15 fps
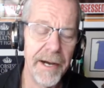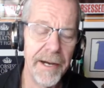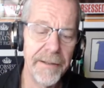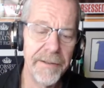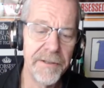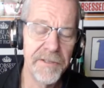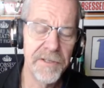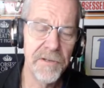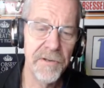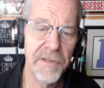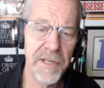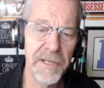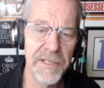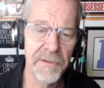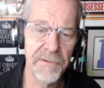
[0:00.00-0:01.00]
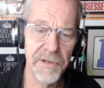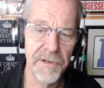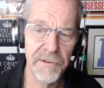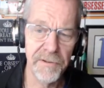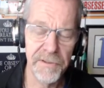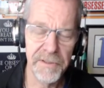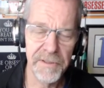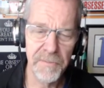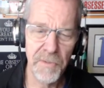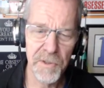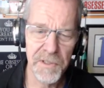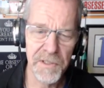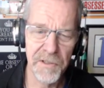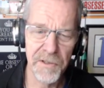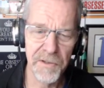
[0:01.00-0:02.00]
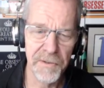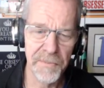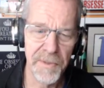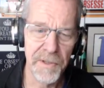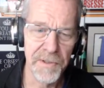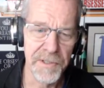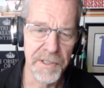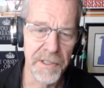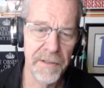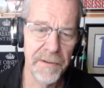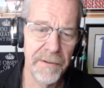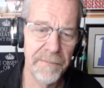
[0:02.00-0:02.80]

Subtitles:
There's two things I want to do, and it's mostly to do with posing.